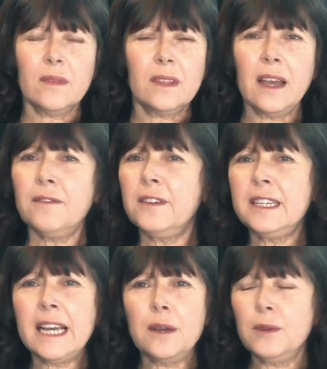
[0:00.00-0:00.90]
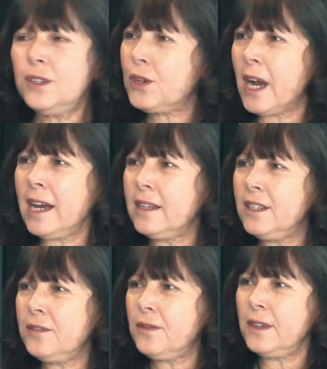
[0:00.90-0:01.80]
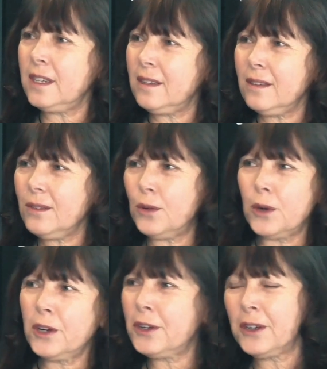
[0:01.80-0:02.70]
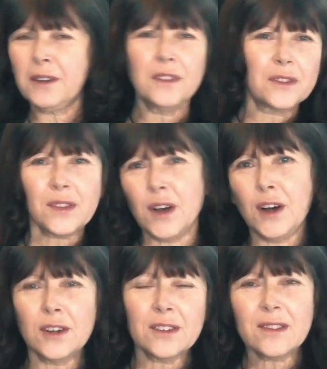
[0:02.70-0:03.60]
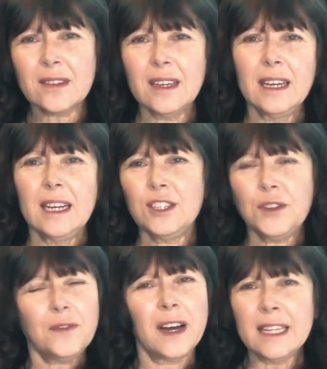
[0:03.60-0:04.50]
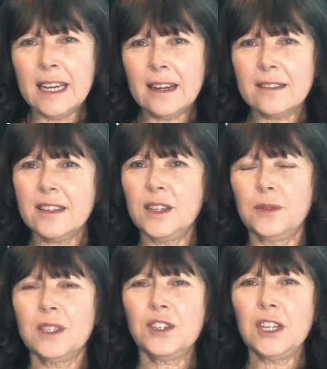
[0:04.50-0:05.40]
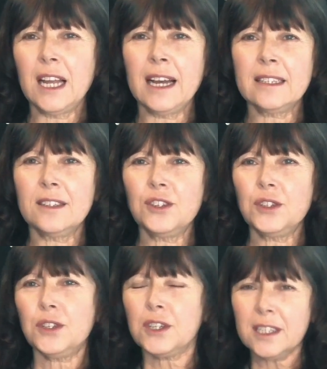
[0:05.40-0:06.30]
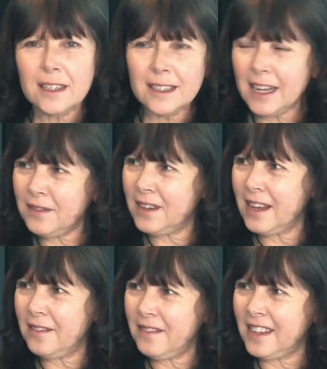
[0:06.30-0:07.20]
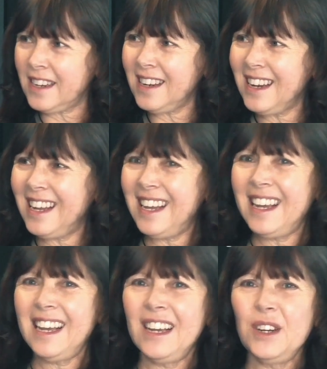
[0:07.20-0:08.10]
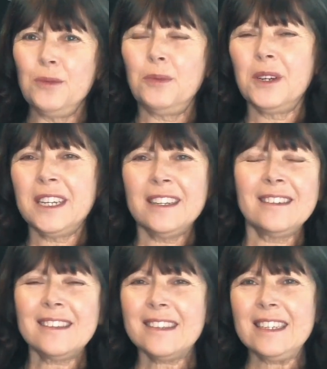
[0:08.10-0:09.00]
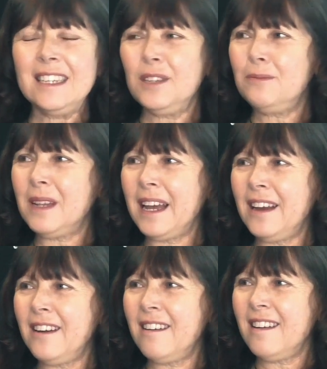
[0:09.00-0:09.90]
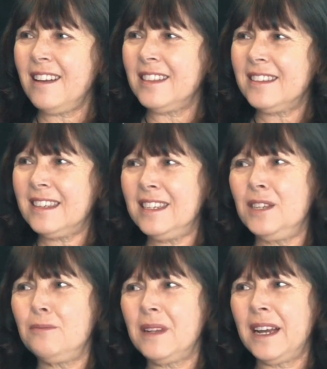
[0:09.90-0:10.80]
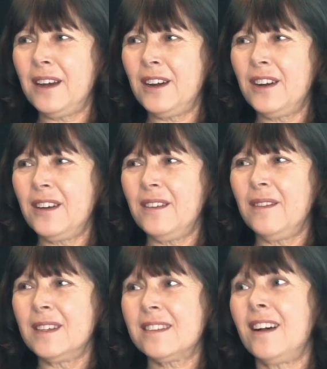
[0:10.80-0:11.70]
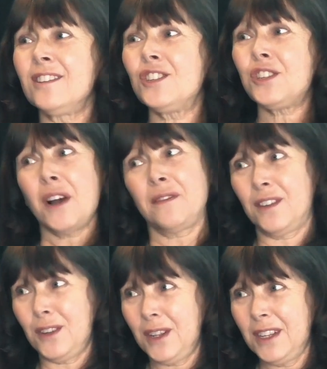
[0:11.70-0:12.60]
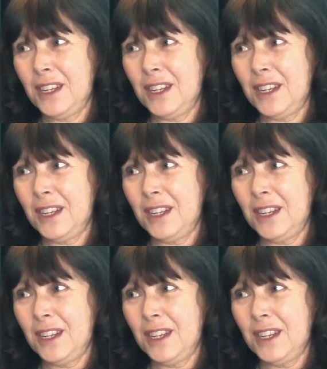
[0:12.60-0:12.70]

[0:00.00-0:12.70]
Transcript: Every day we'd try a different order of the songs. She finally got a sequence she liked, and she took it to David Geffen, who put it in his CD player, and the CD player was on shuffle.